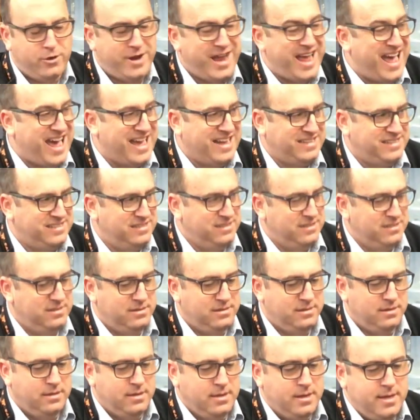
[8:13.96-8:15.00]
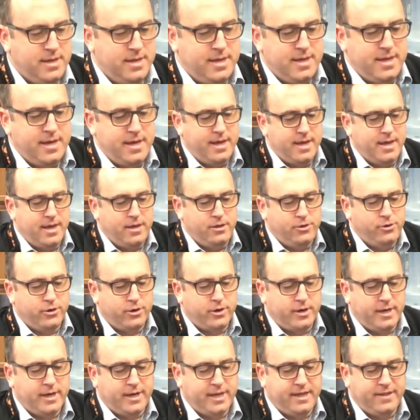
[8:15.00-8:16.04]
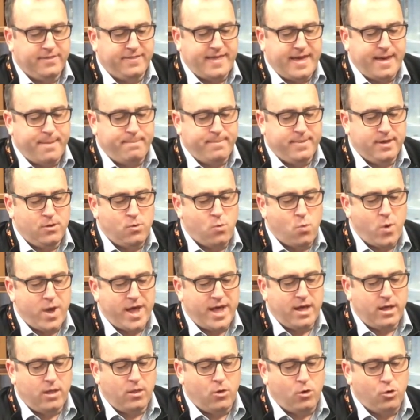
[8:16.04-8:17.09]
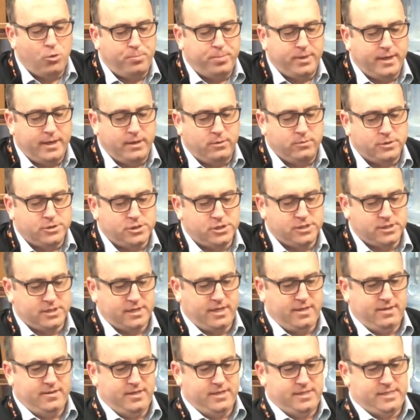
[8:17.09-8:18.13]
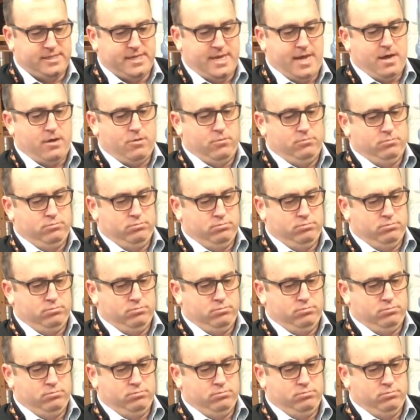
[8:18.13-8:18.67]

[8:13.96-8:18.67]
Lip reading: hat and you're going to get that big whale opening, which is like this now.